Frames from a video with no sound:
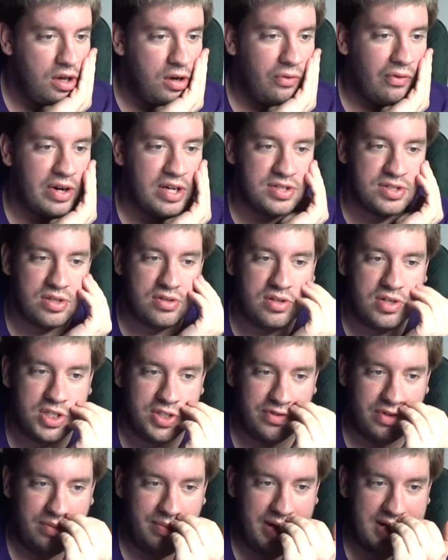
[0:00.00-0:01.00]
What is your
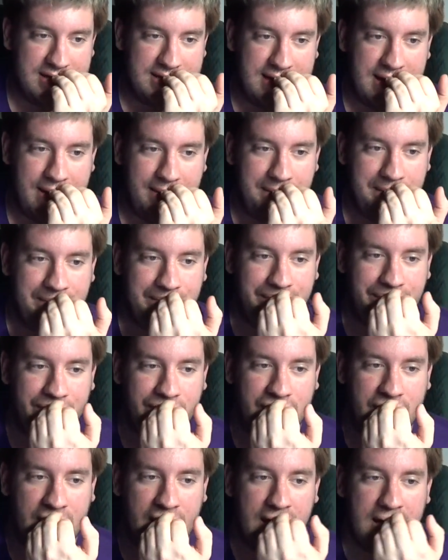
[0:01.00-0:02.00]
usual bedtime?
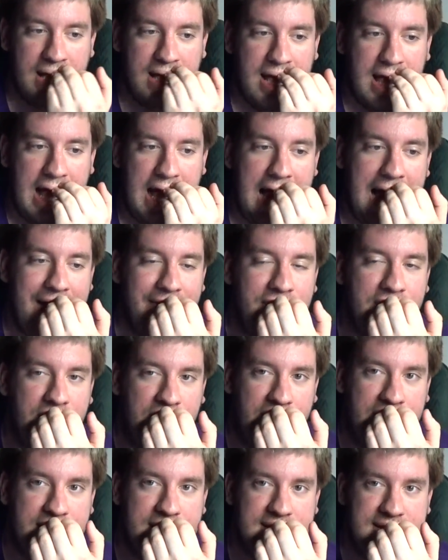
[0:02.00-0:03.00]
I would
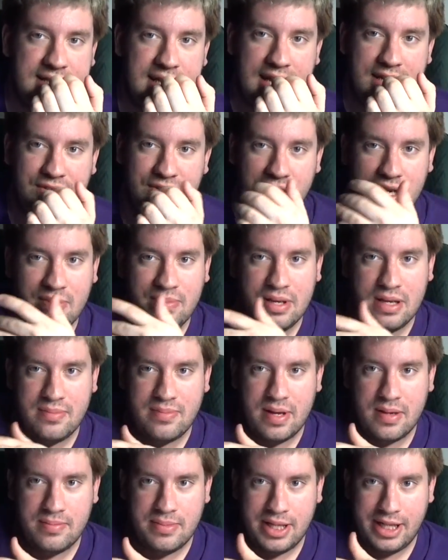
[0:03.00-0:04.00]
like to say I try to be in
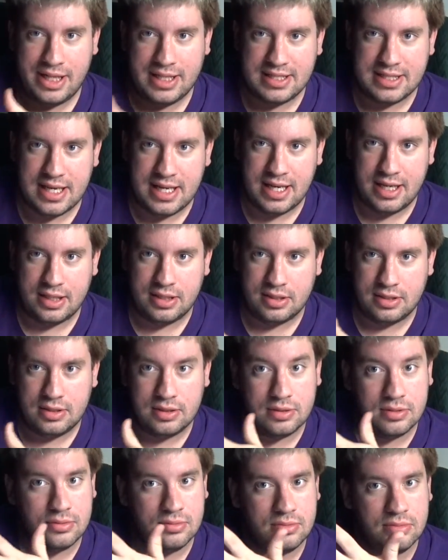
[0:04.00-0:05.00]
bed by like
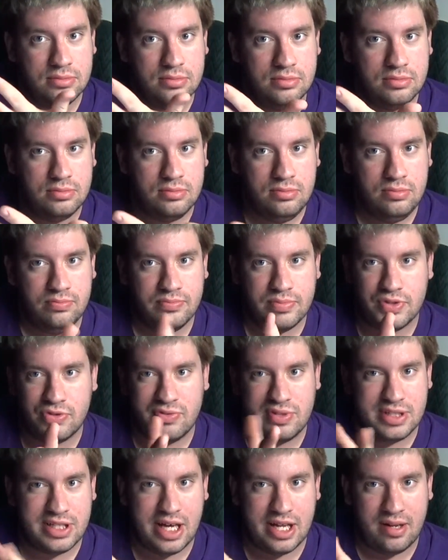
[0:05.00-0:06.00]
10,
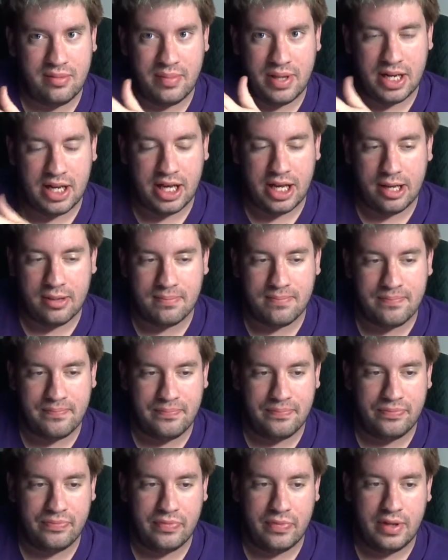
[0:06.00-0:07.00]
between 10 and midnight.
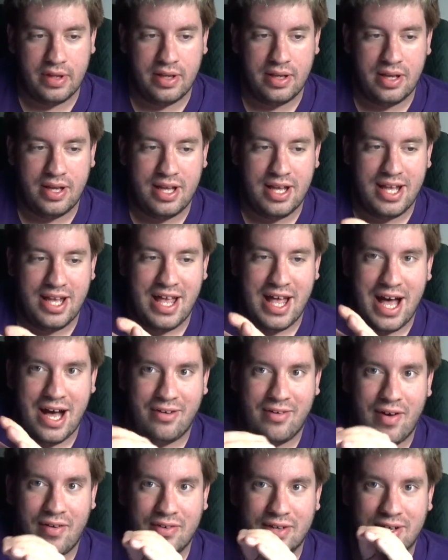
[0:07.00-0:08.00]

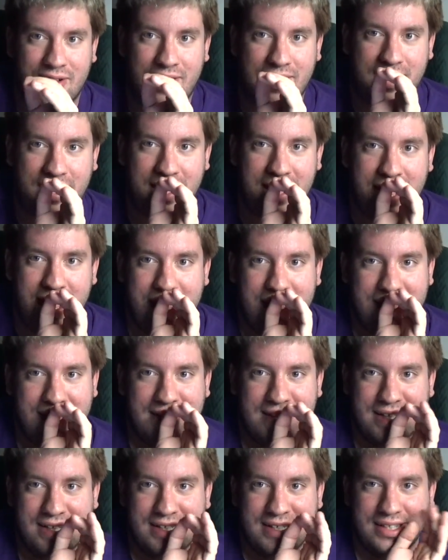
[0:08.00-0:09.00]
However,
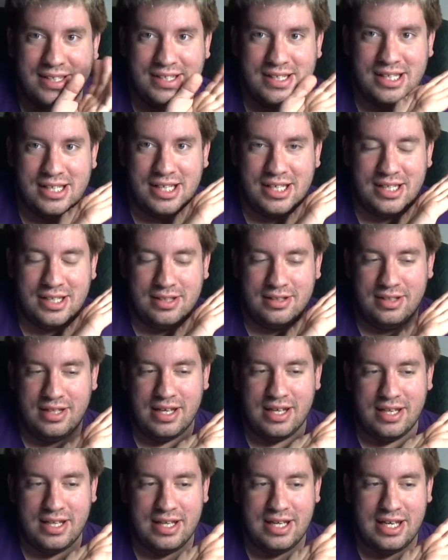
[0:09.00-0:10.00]

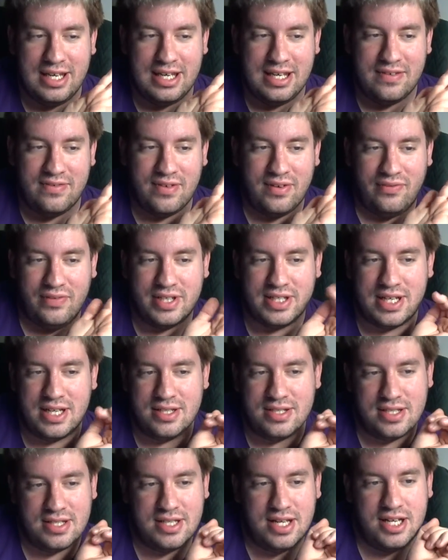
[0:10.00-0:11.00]
lately, even with
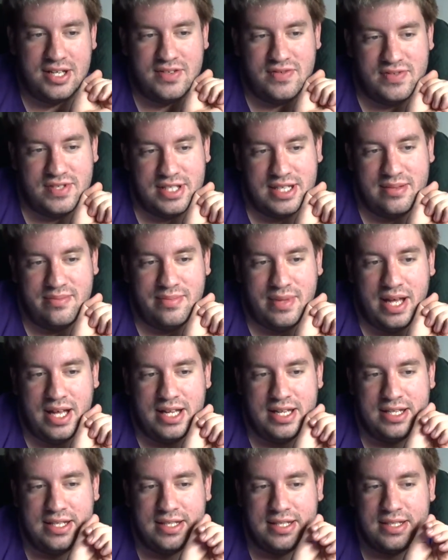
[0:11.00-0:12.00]
tons and tons of sleep
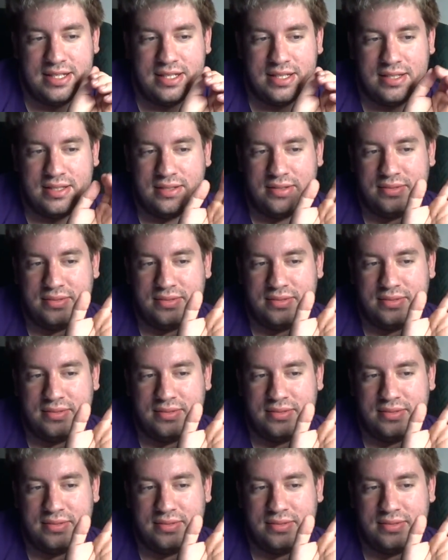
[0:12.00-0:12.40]
meds,